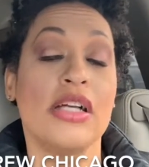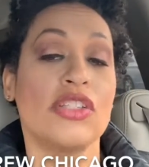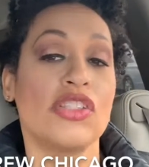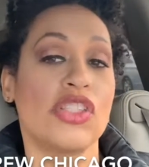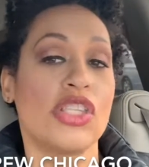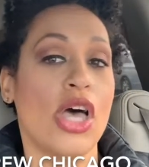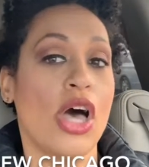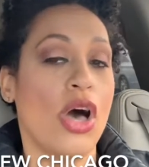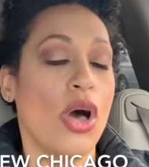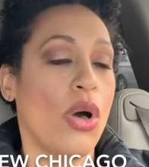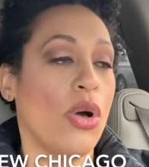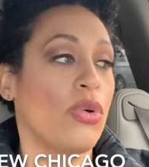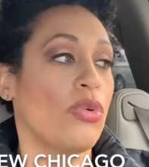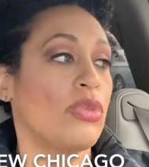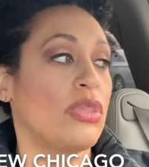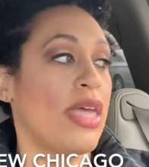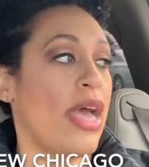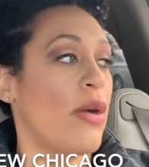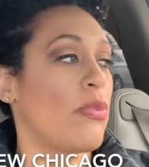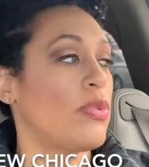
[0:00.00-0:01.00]
so
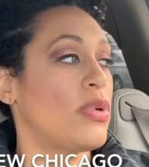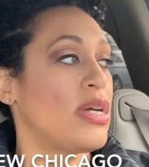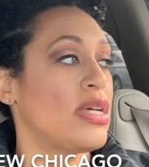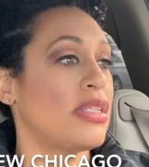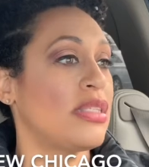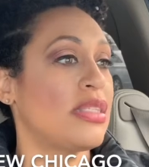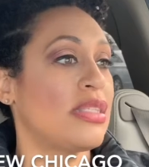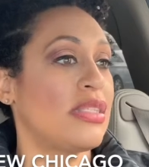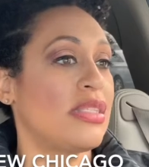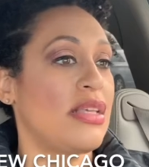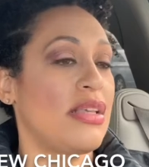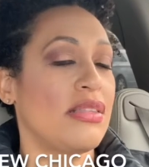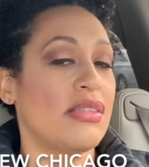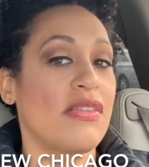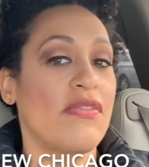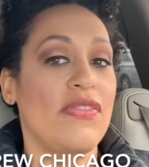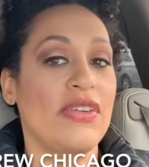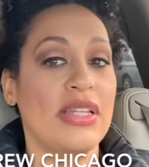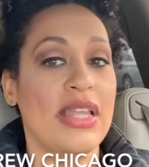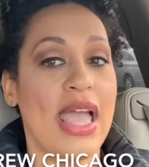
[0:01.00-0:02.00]
that was the
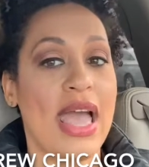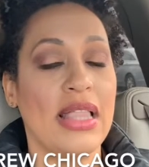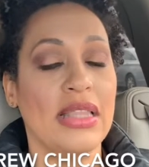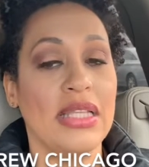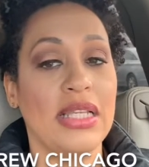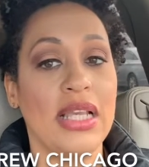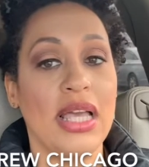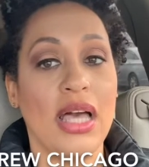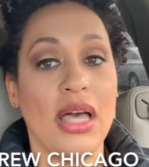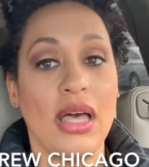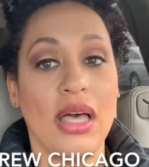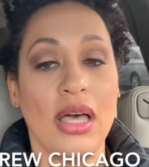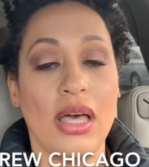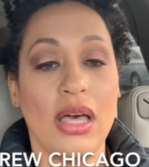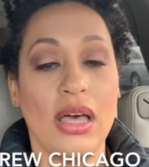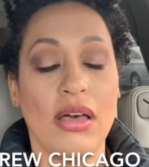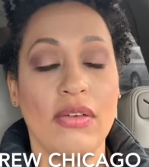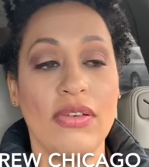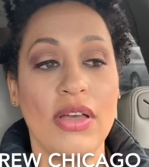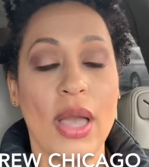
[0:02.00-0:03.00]
season finale
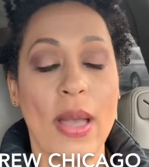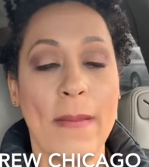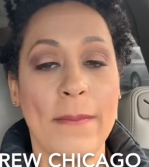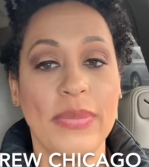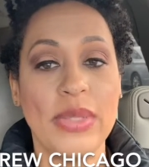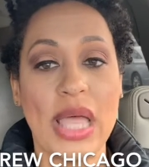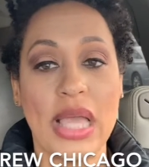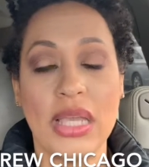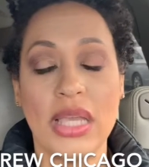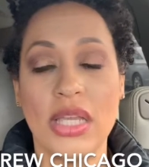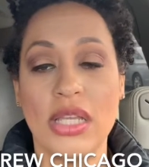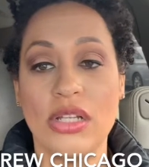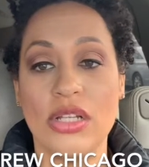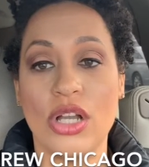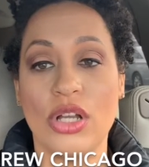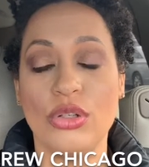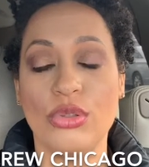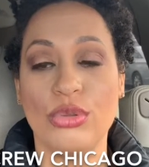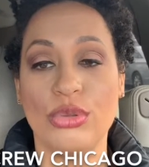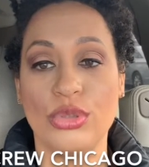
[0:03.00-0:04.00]
of black ink
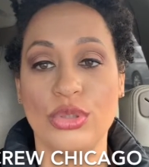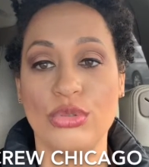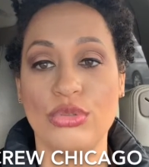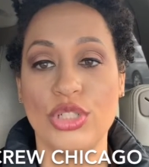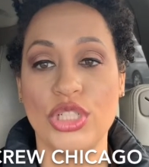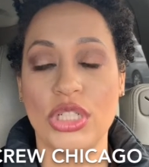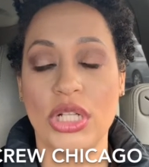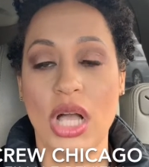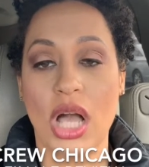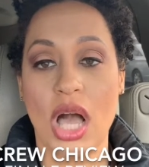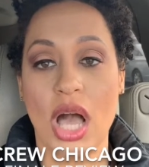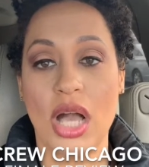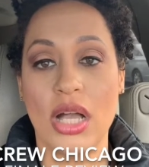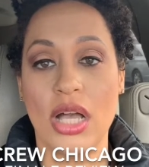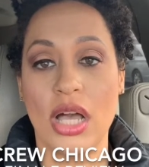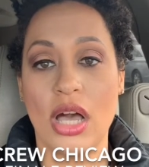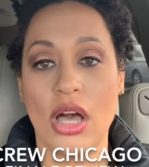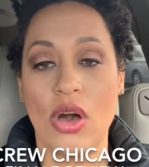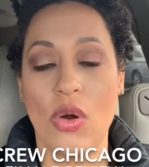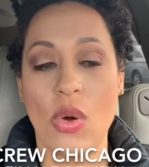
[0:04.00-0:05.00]
crew
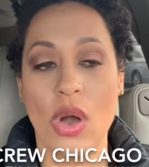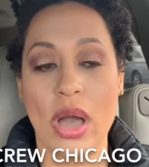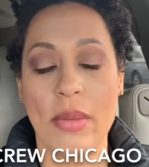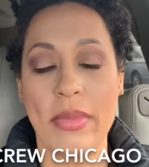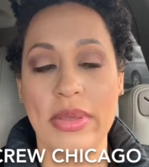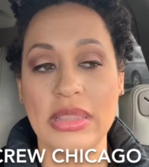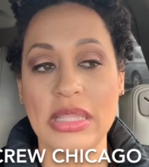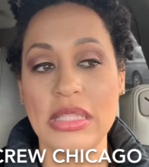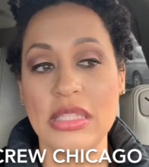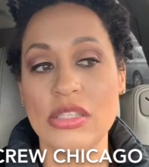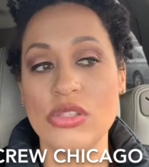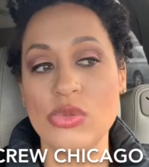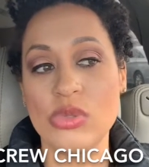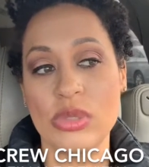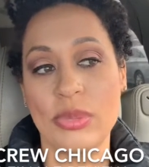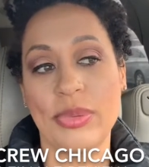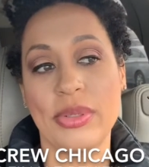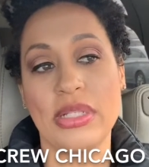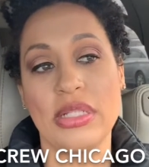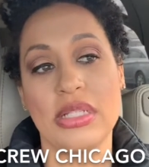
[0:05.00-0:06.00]
chicago um i think this
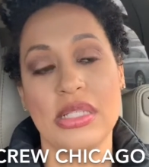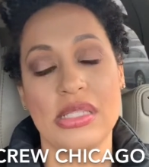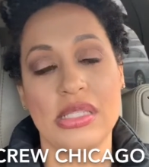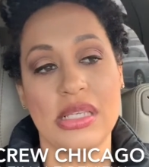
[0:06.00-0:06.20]
was a pretty good